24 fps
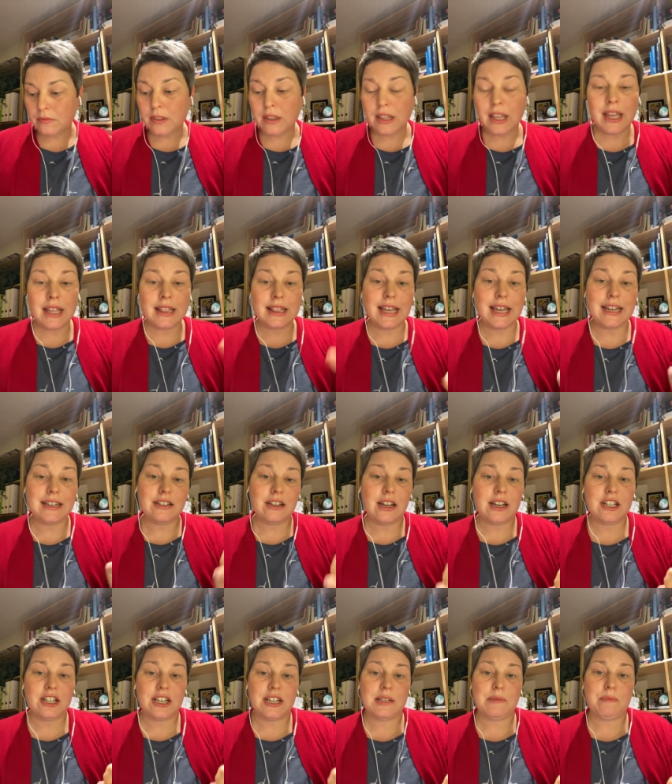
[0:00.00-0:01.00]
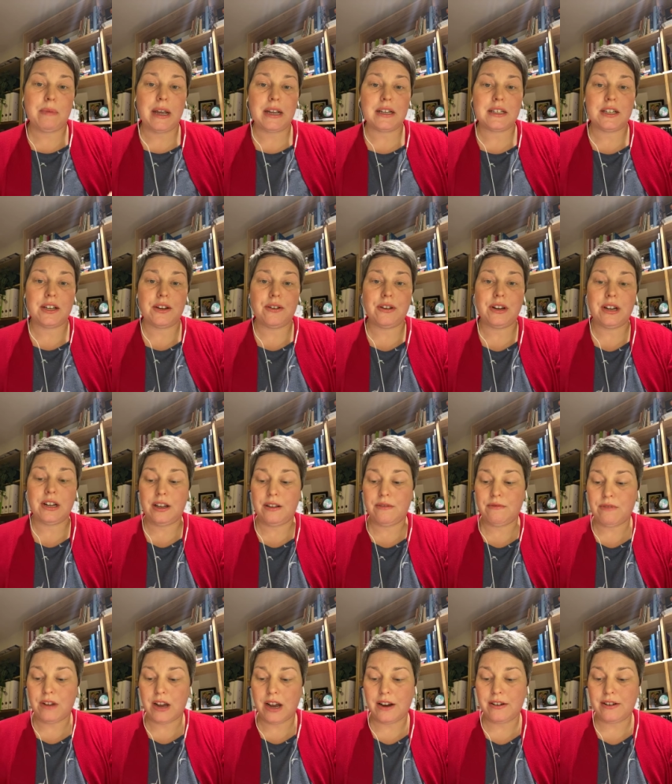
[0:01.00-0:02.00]
and they digest bacteria and
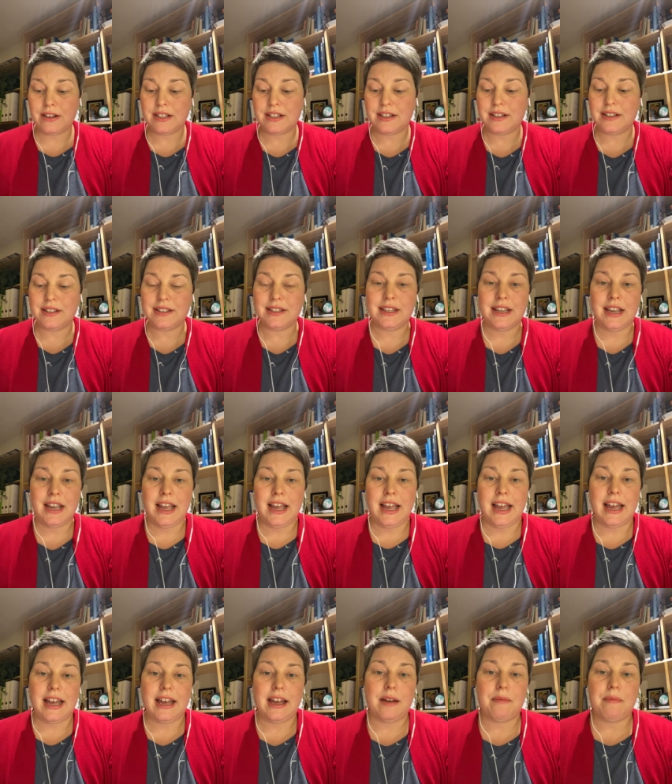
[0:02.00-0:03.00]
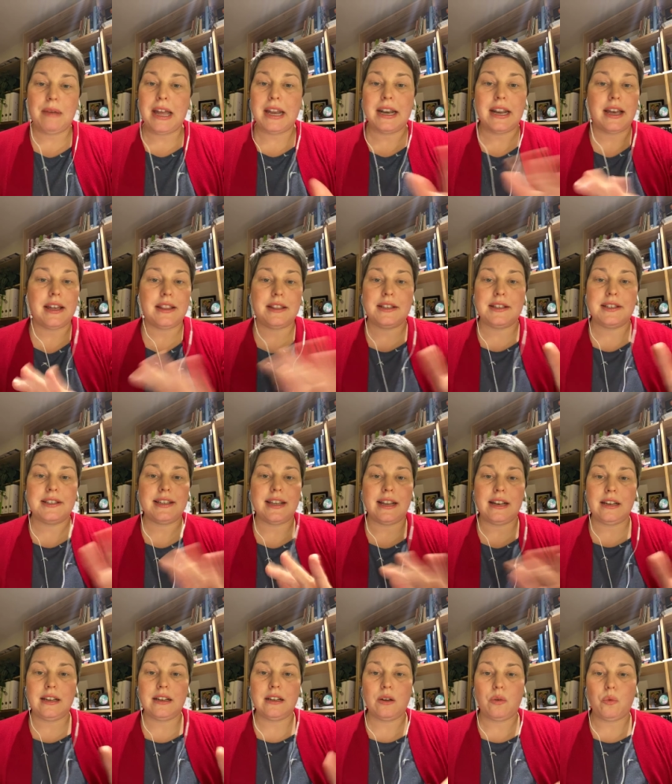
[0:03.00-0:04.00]
viruses um, and other
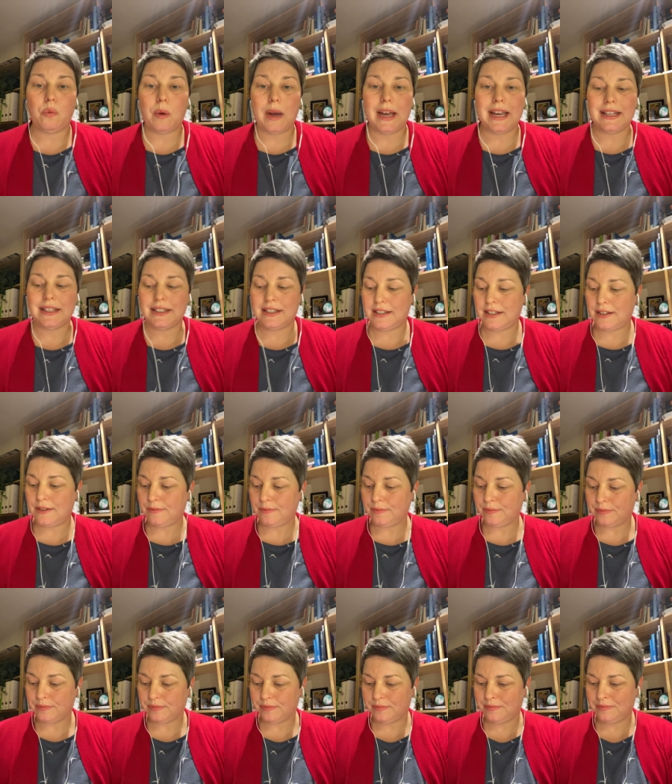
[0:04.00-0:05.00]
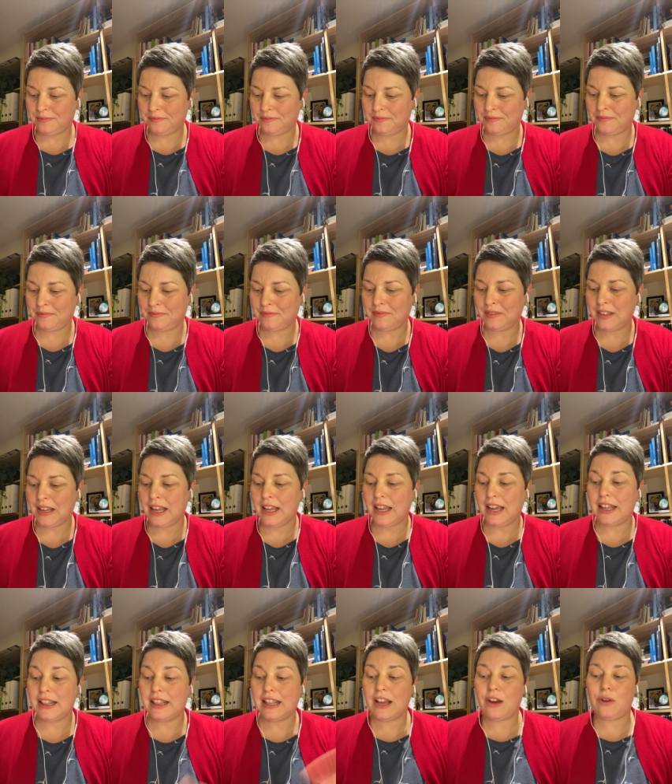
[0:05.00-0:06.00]
cellular waste.
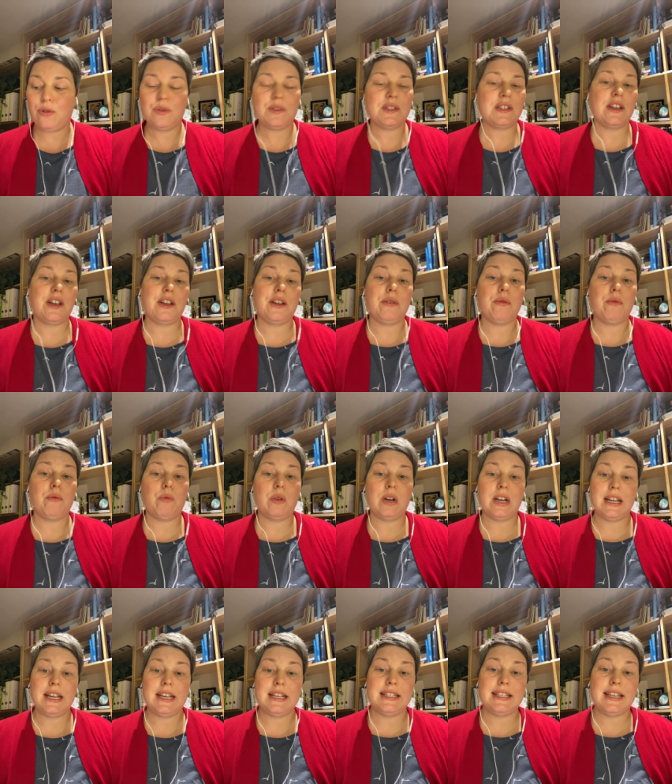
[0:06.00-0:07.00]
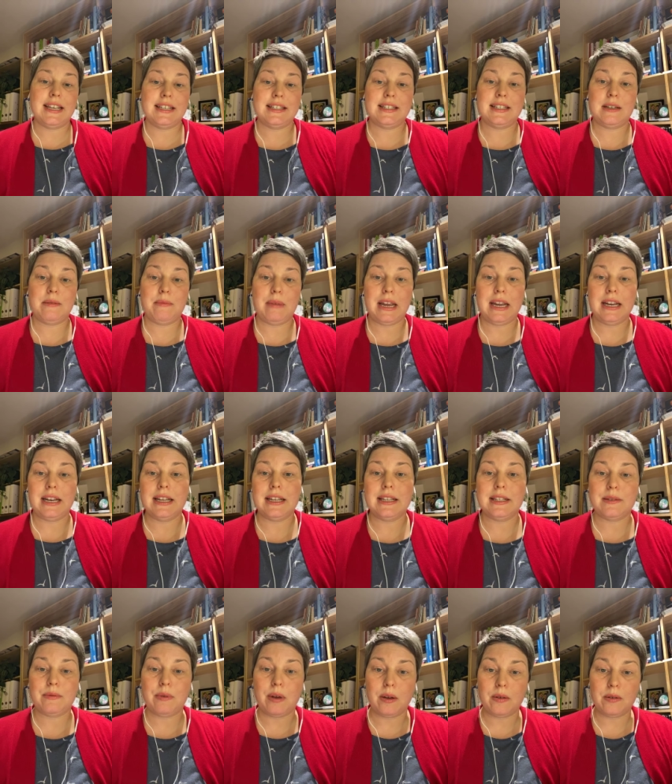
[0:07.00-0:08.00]
And they also release histamine
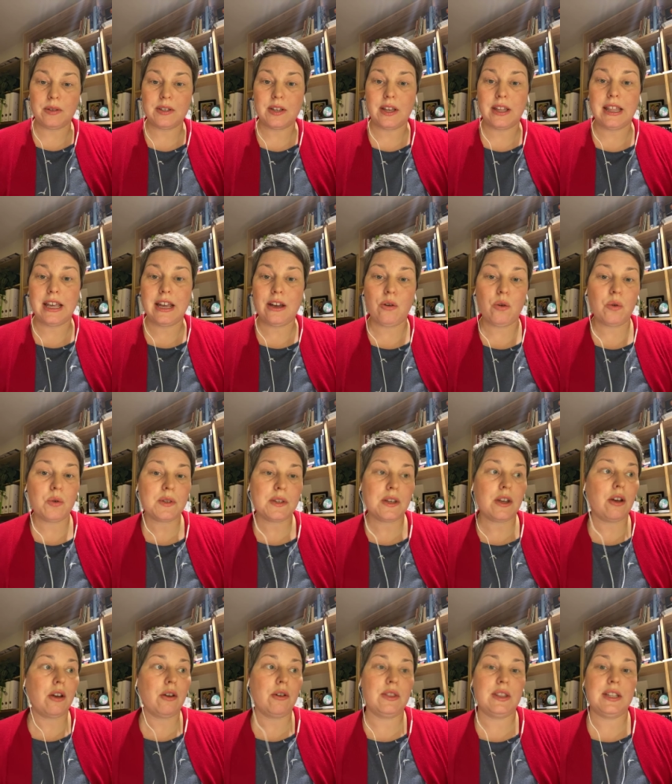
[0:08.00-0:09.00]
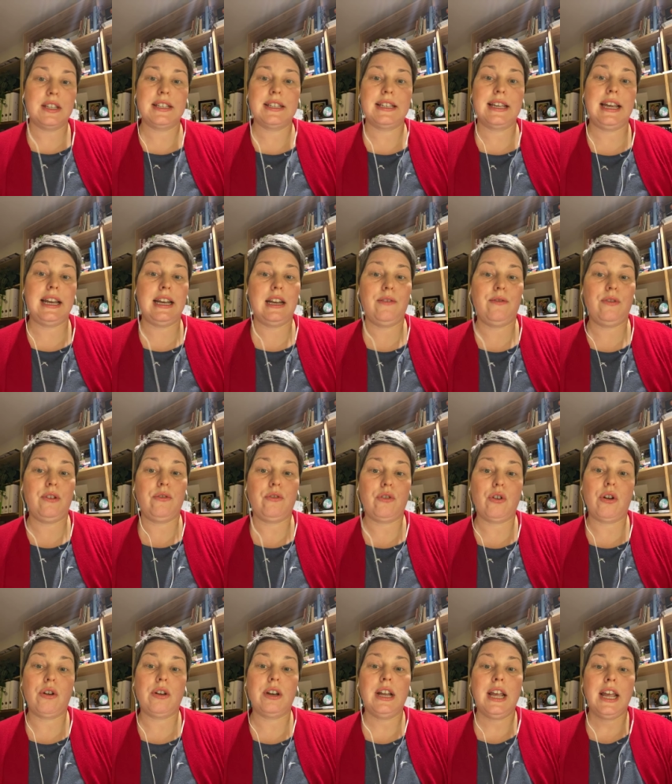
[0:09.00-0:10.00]
as well. So they're also on the scene if you've
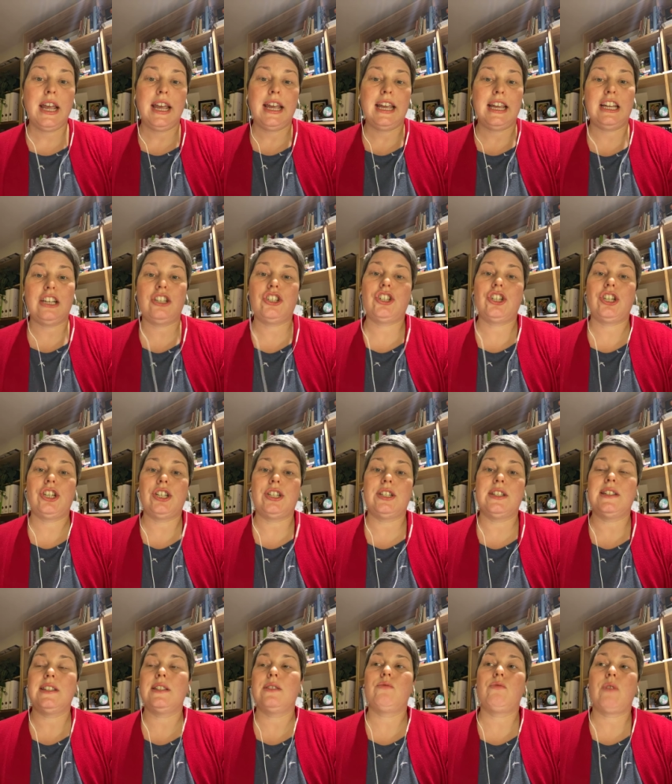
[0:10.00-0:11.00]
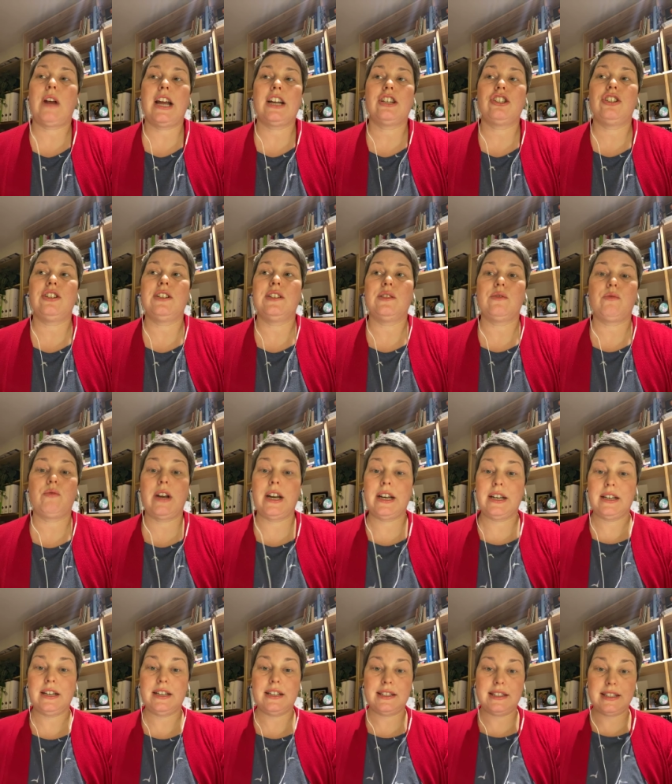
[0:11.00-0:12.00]
got itches, rashes,
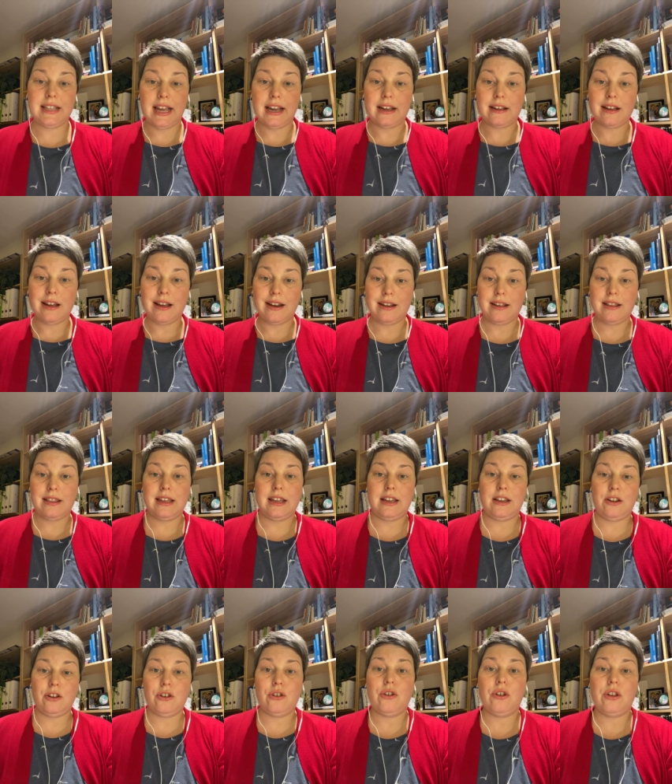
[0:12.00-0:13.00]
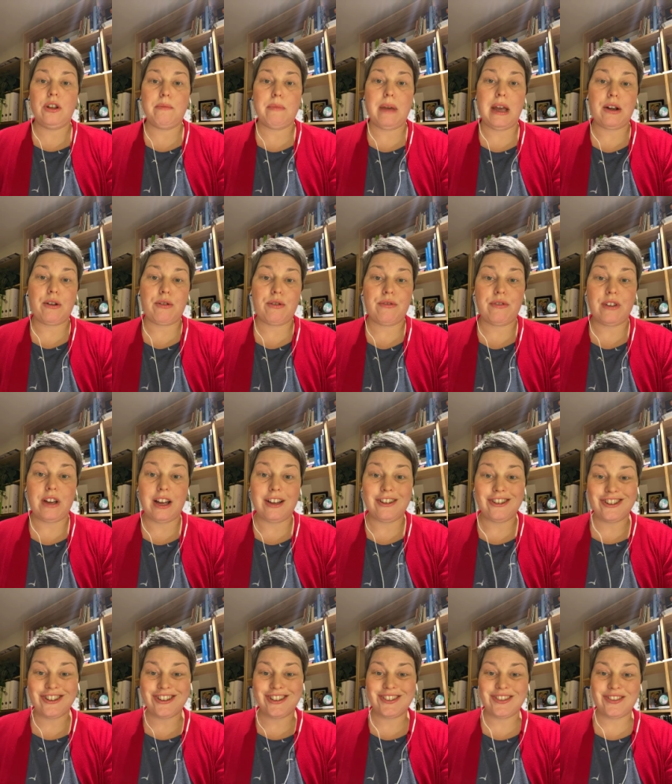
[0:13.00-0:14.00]
redness, that kind of thing. You know your
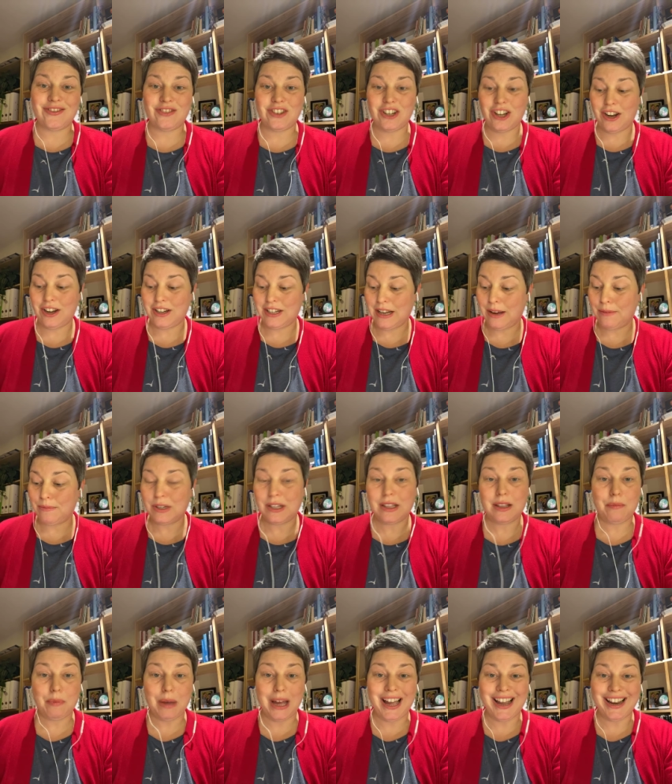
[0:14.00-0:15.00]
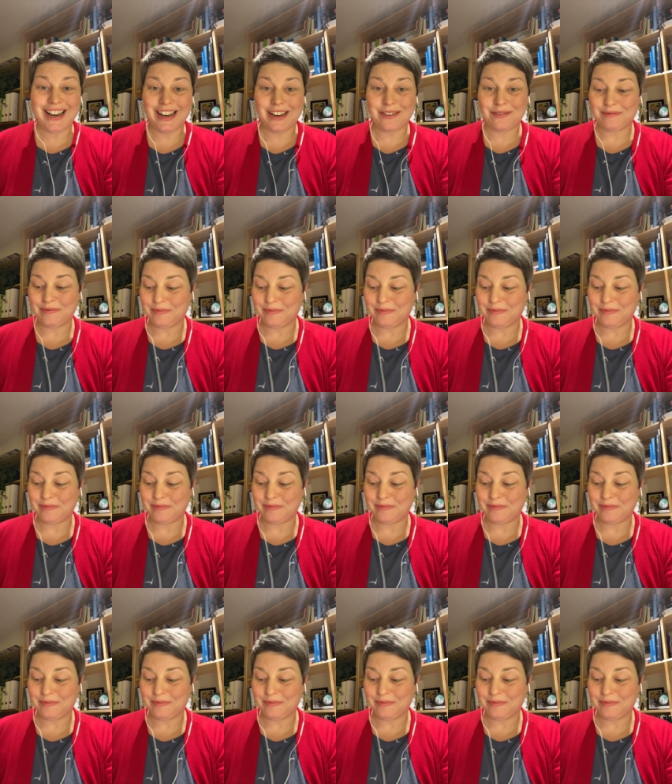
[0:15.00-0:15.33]
macrophages have turned up to the party.